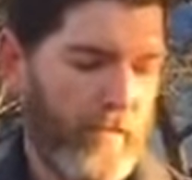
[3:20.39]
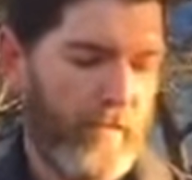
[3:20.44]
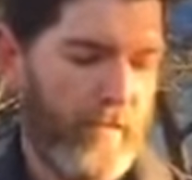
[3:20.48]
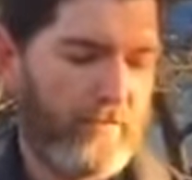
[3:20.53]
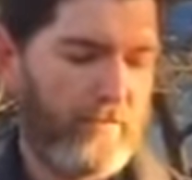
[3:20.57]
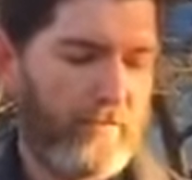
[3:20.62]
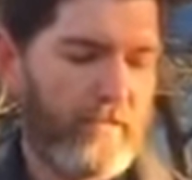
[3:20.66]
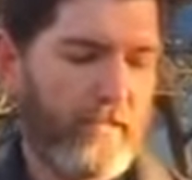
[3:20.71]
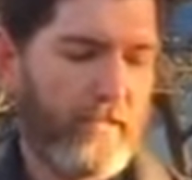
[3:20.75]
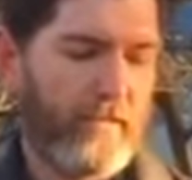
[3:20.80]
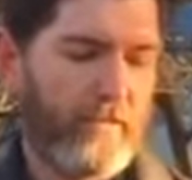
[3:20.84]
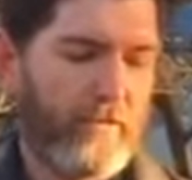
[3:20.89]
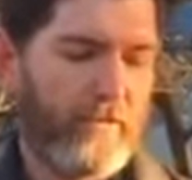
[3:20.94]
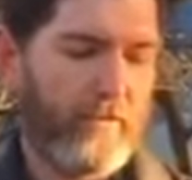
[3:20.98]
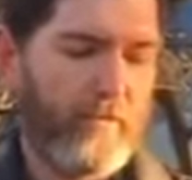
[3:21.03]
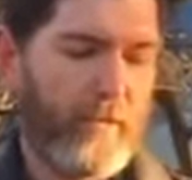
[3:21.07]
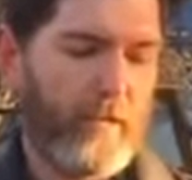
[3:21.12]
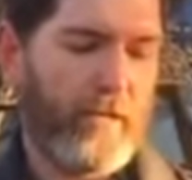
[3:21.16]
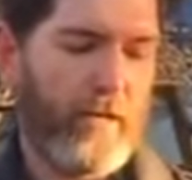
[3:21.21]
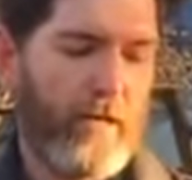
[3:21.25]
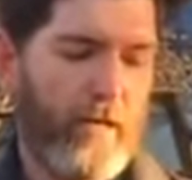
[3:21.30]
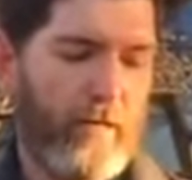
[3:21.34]
If Senator
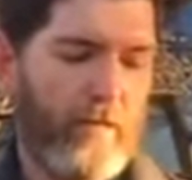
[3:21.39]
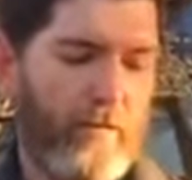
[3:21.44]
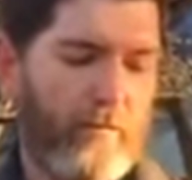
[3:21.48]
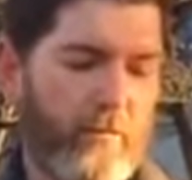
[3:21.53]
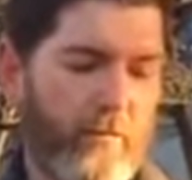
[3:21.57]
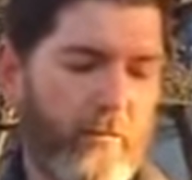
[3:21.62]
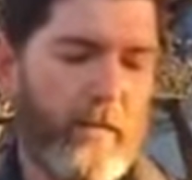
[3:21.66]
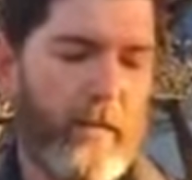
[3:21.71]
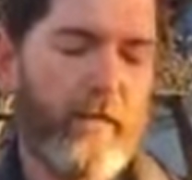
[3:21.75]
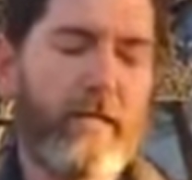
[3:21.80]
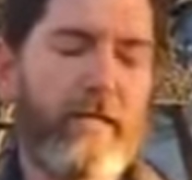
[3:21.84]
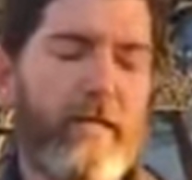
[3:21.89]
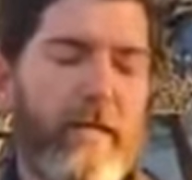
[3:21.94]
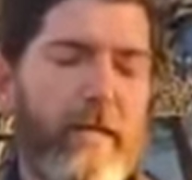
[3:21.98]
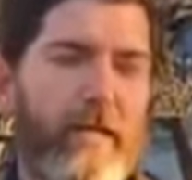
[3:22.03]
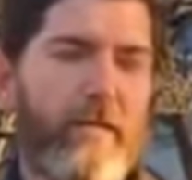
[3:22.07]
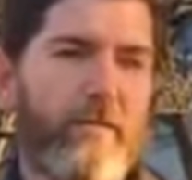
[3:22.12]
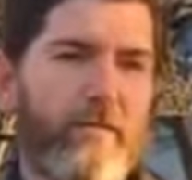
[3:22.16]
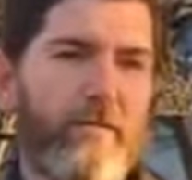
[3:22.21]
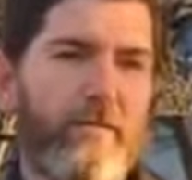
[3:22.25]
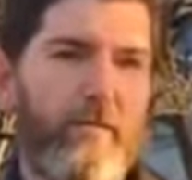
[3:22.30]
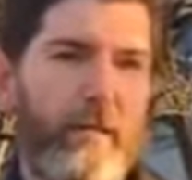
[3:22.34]
McConnell really
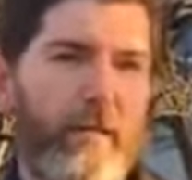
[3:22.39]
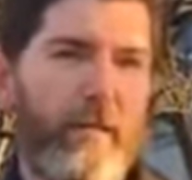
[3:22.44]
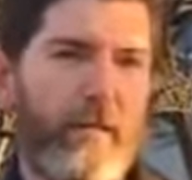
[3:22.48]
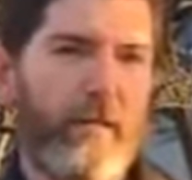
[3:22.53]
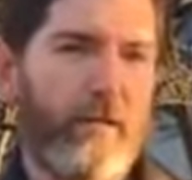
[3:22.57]
cares about